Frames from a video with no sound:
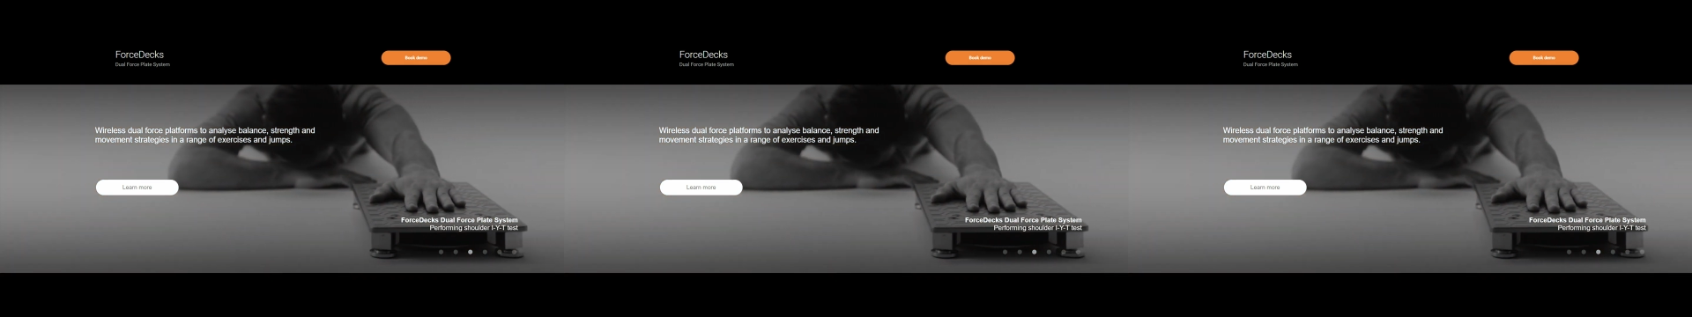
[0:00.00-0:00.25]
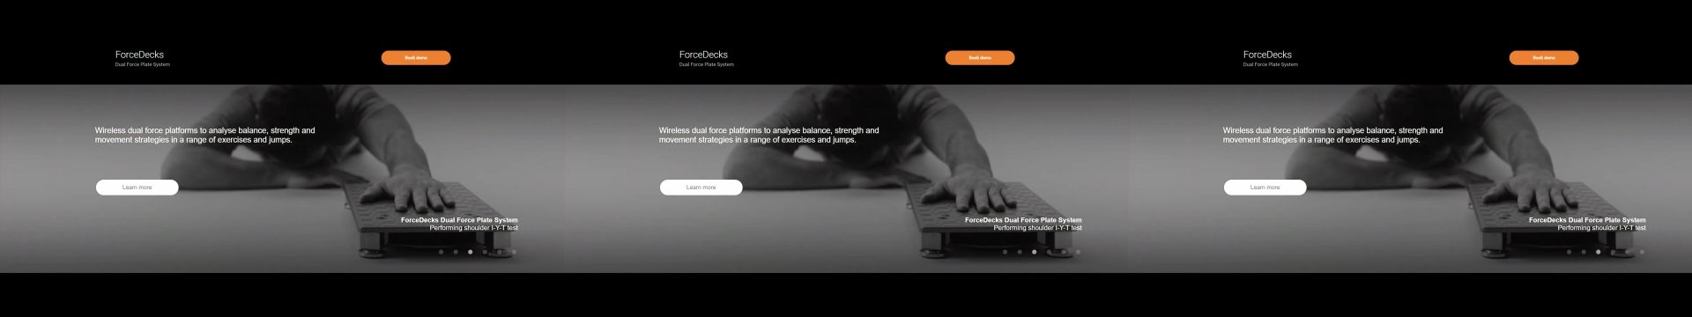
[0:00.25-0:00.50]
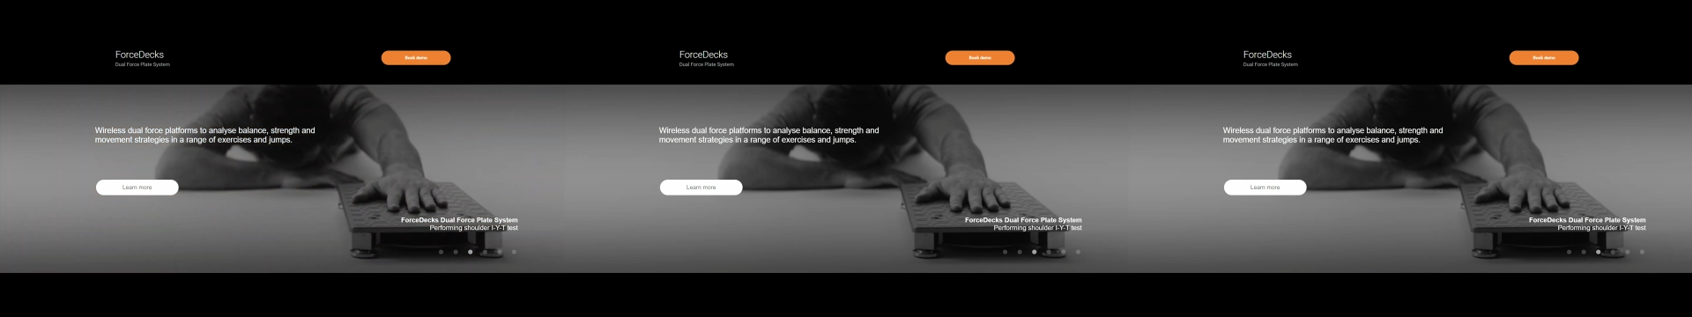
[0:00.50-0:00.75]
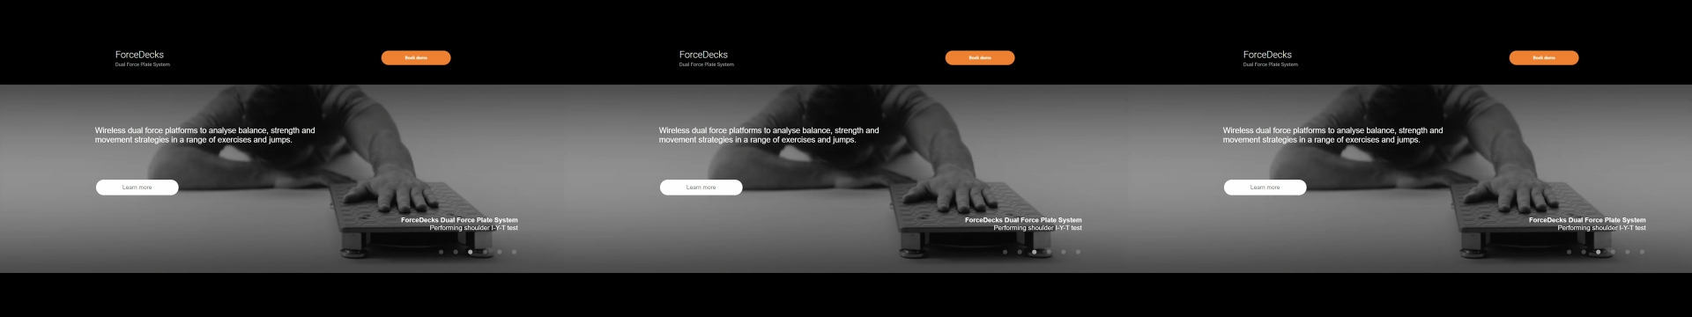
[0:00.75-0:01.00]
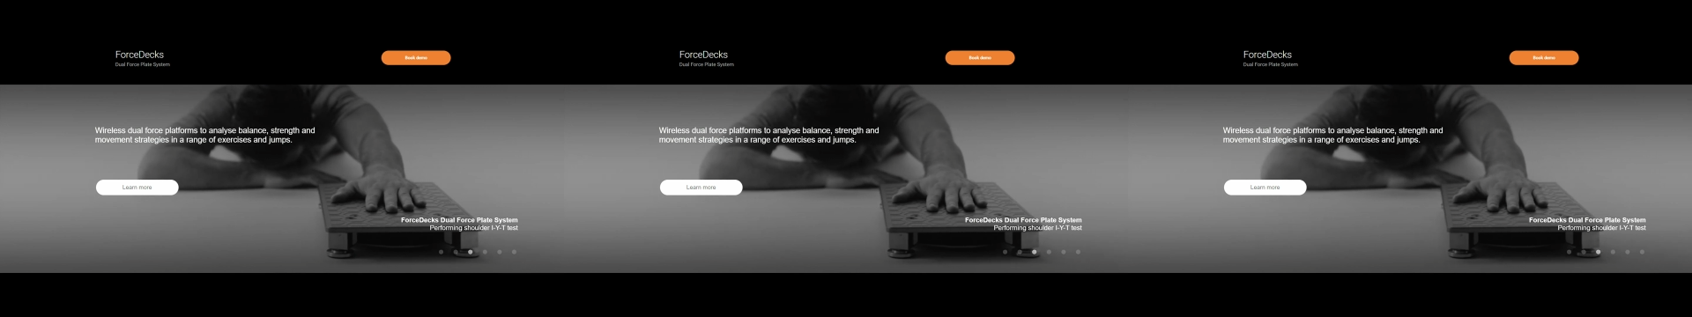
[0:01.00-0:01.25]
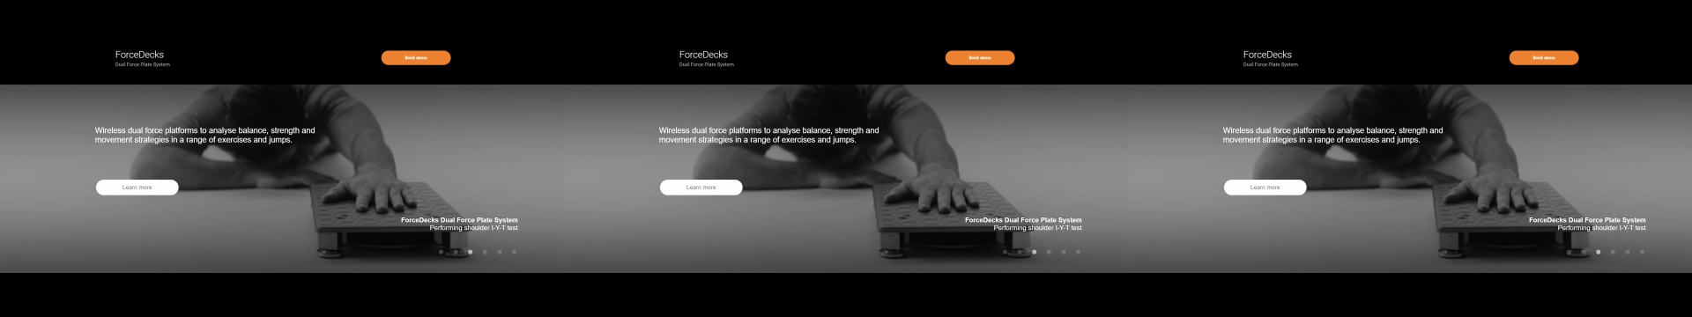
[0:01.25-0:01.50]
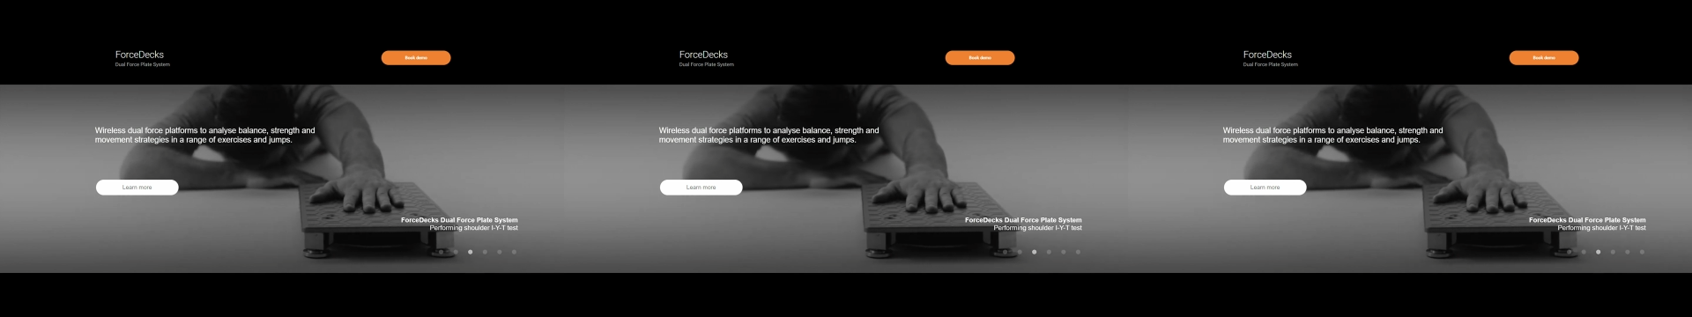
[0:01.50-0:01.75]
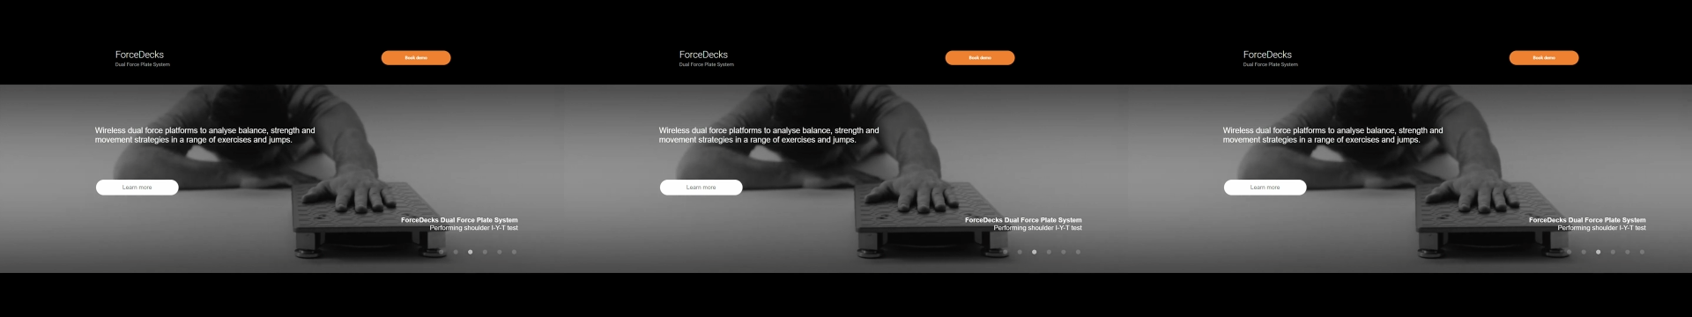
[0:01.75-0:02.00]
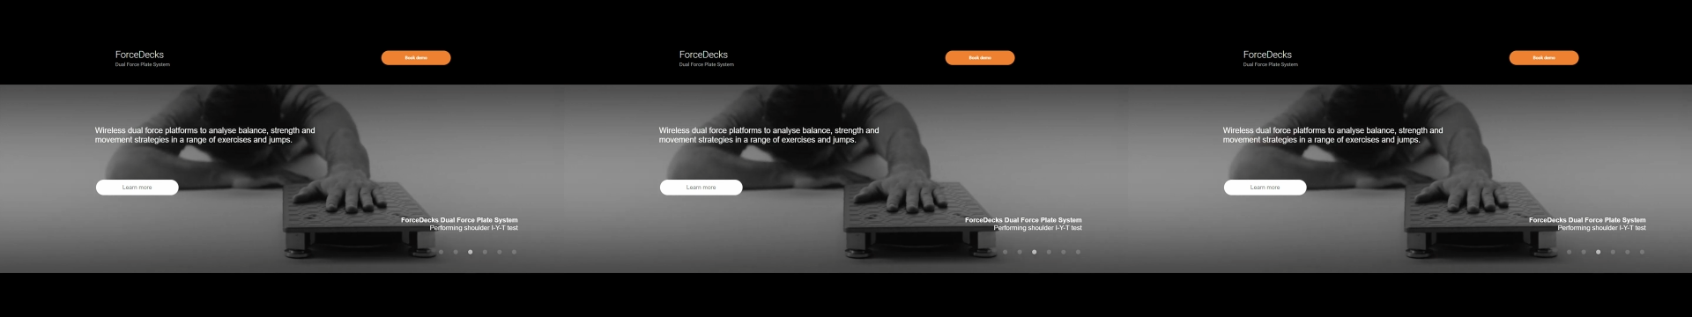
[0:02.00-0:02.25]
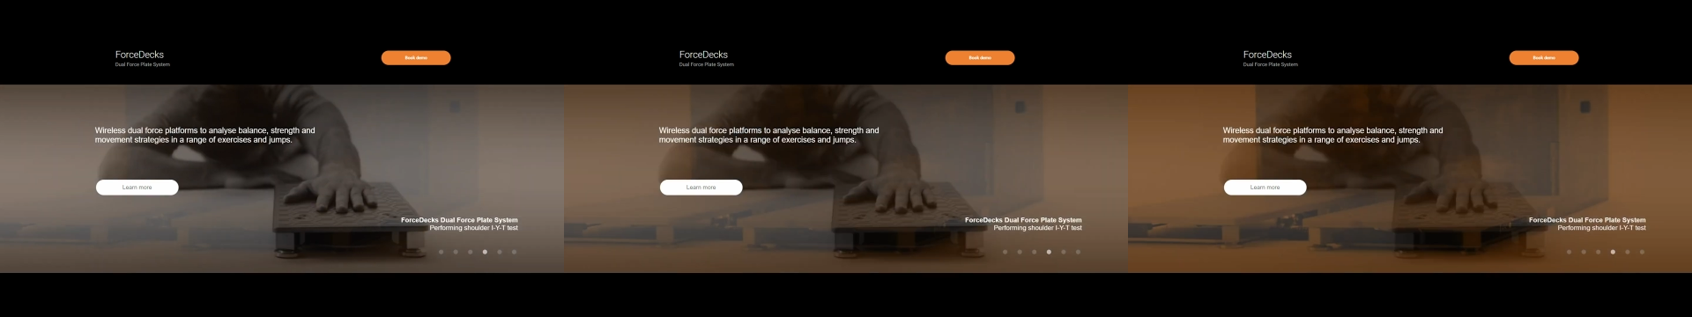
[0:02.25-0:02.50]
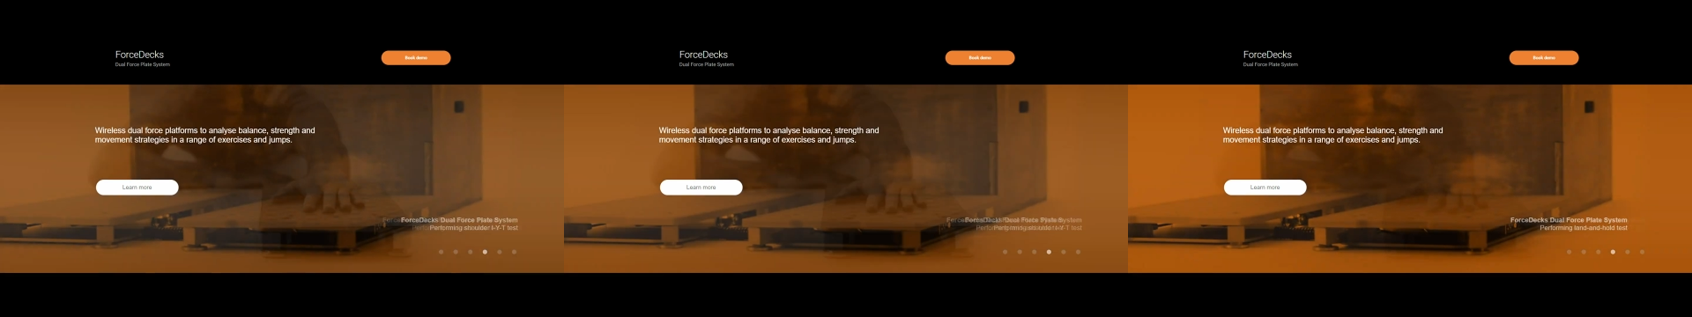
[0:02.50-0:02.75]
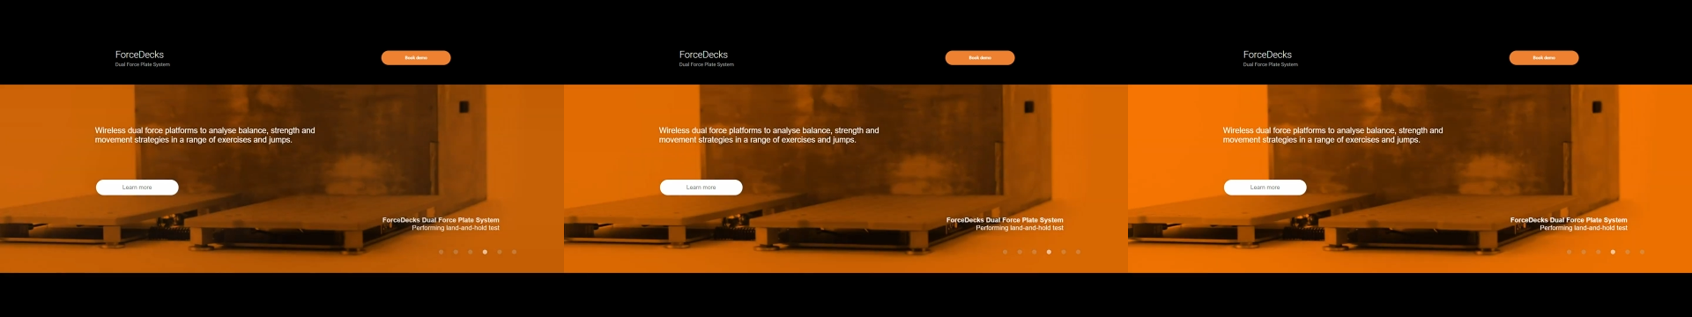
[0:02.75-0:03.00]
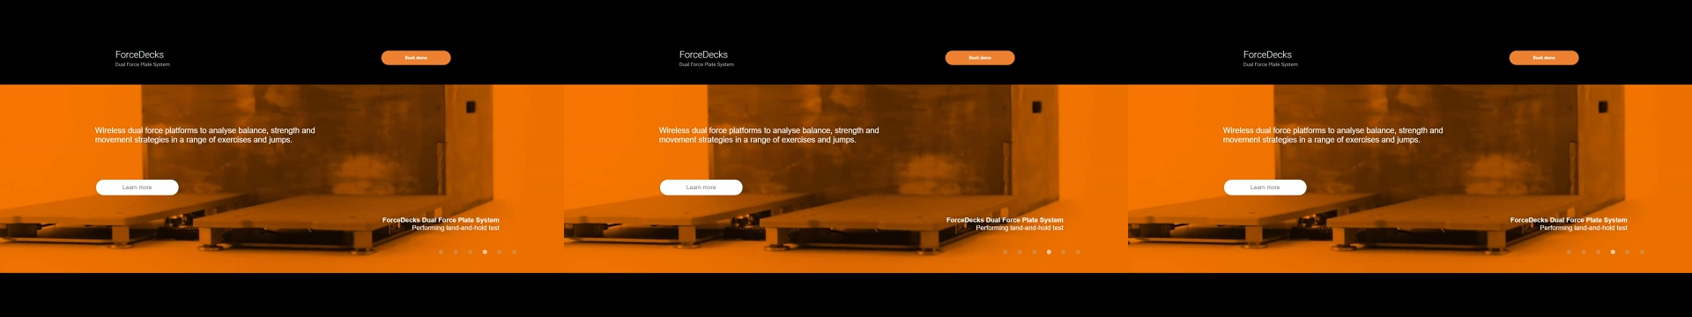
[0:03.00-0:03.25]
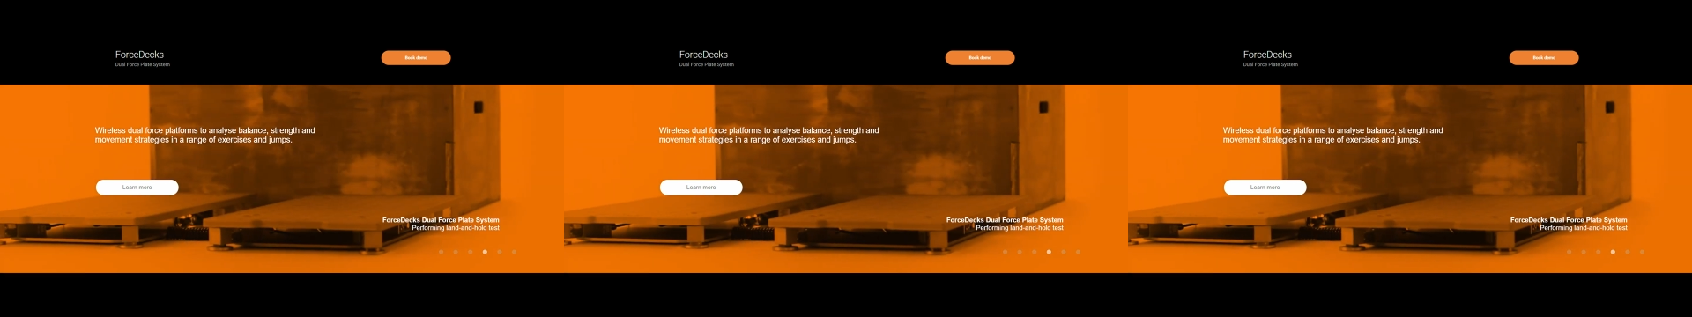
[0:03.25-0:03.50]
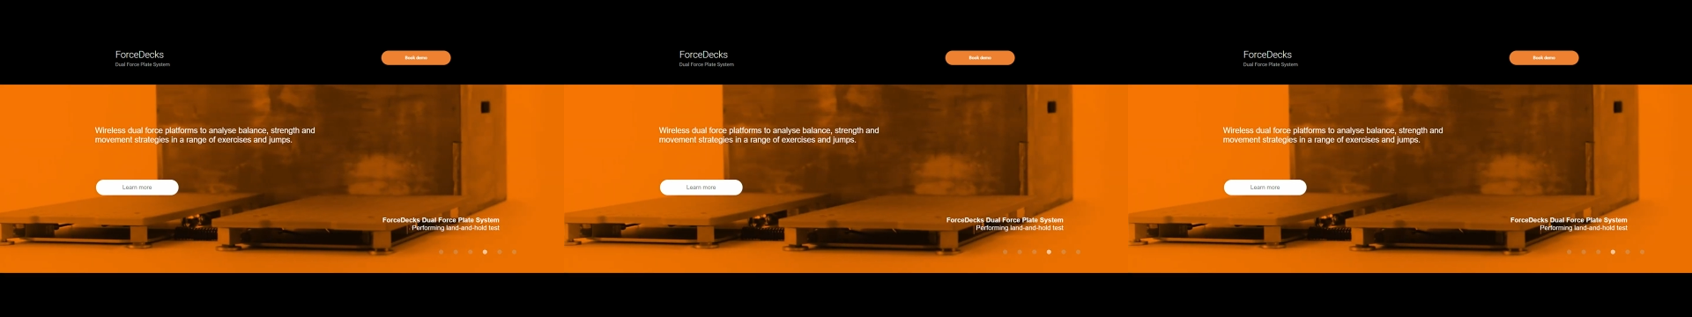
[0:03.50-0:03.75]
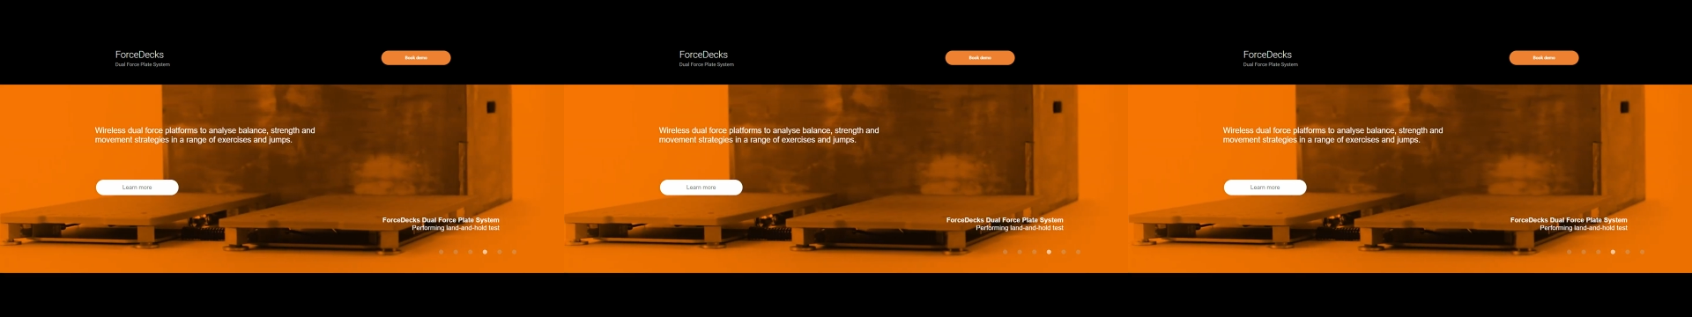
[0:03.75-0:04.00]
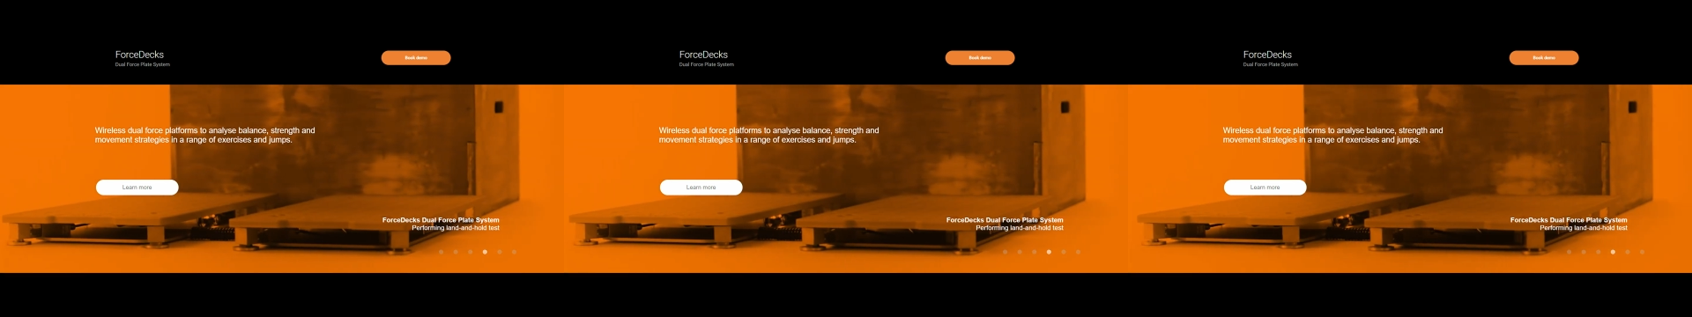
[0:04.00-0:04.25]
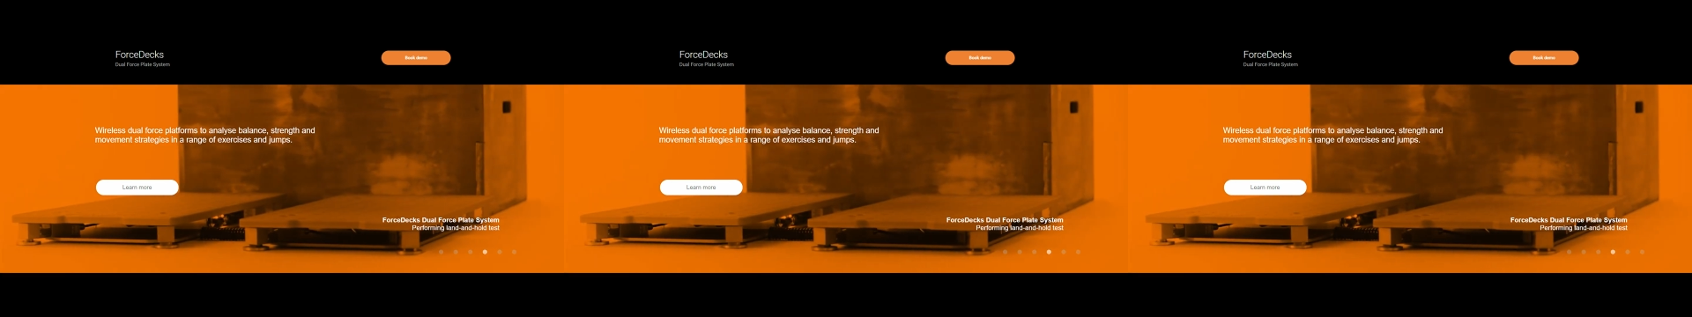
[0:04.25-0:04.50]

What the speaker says: No face is visible, so there are no lips to read.